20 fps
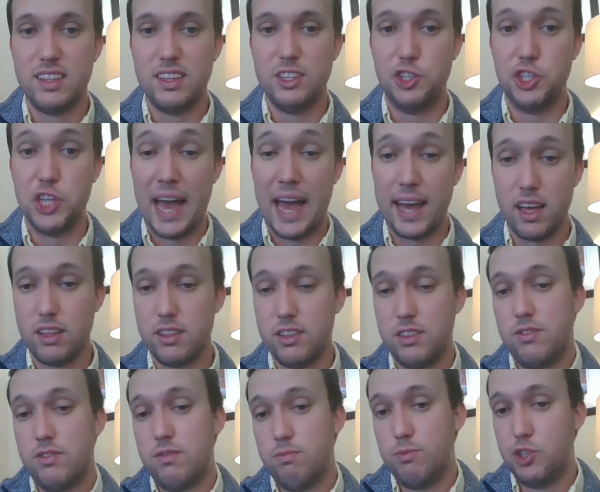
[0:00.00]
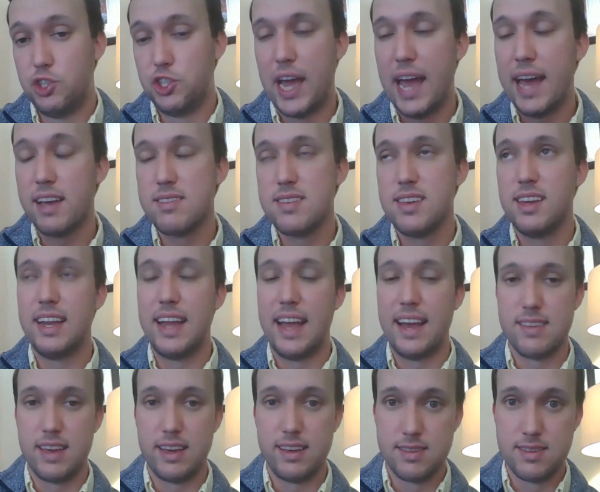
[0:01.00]
Jackson
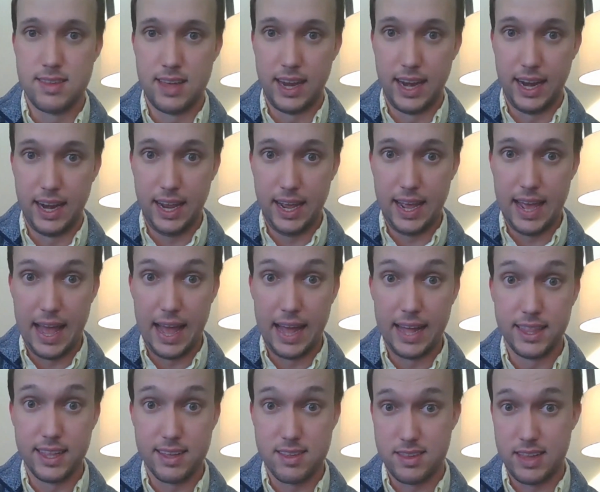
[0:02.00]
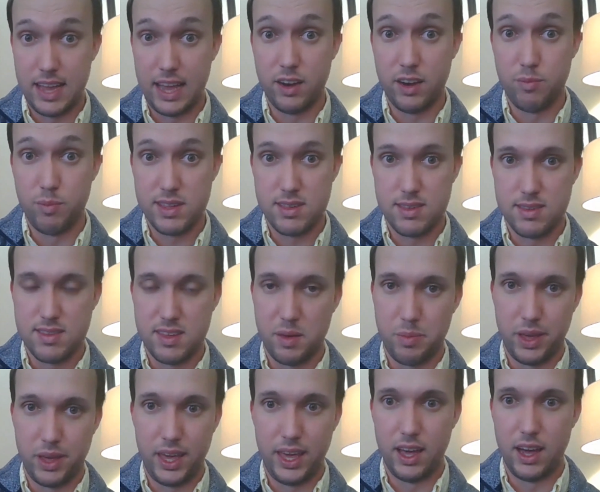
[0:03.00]
as a city and the state of
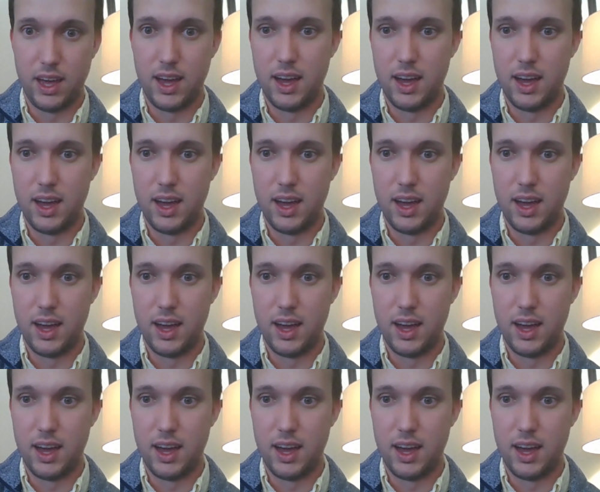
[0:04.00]
Mississippi.